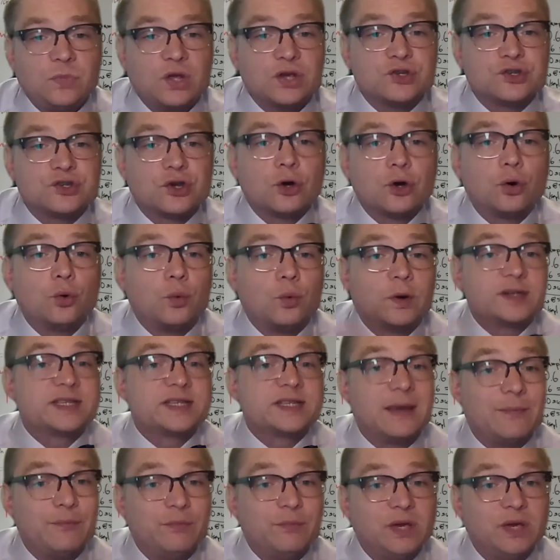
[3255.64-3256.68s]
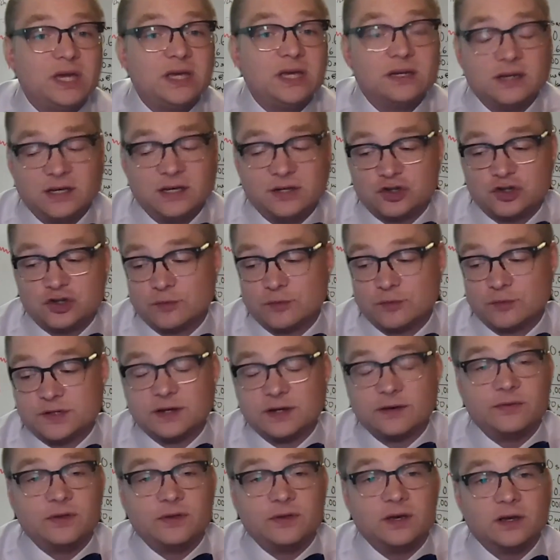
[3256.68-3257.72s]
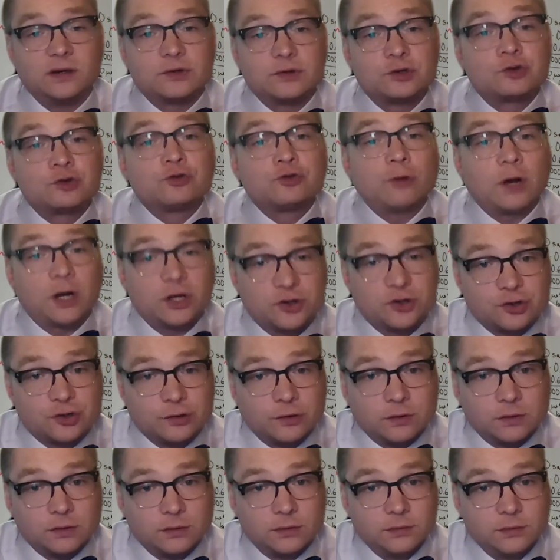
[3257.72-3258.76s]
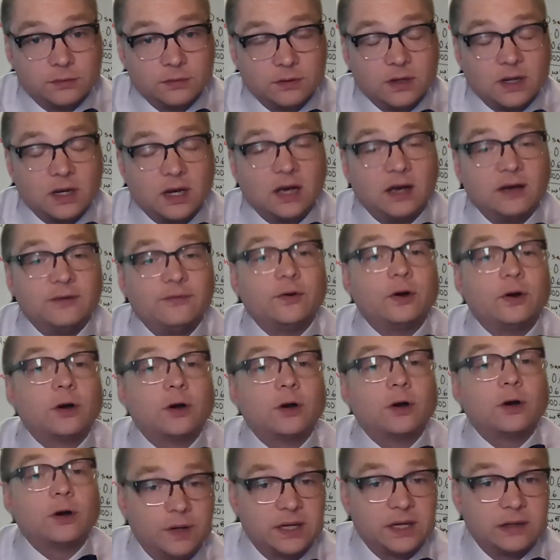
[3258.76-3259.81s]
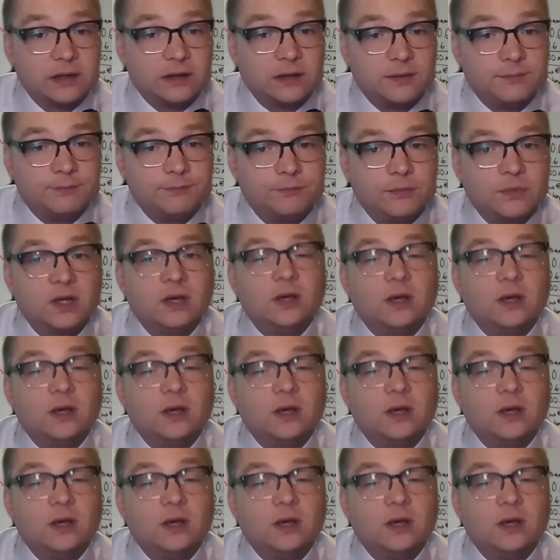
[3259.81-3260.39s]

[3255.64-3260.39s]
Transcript: So what does that mean in terms of the structure of our curriculum?